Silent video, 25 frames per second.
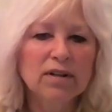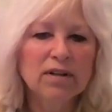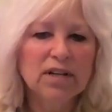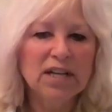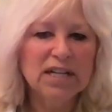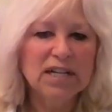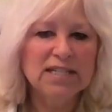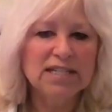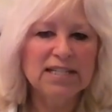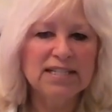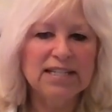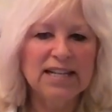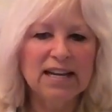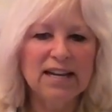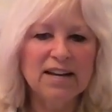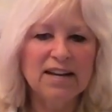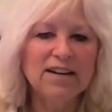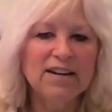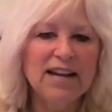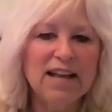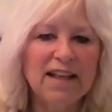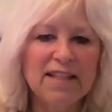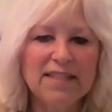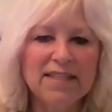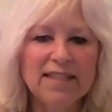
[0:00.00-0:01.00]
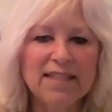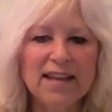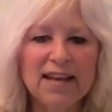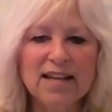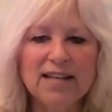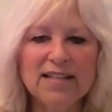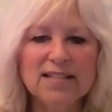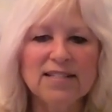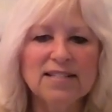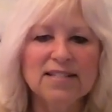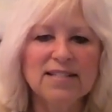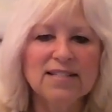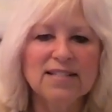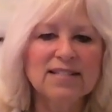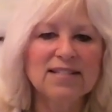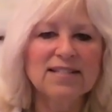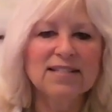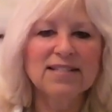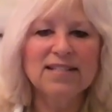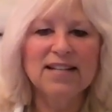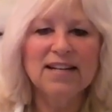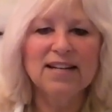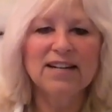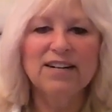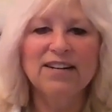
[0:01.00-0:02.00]
It's their ethics,
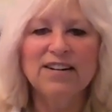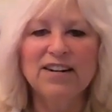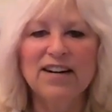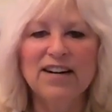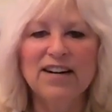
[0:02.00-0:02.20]
their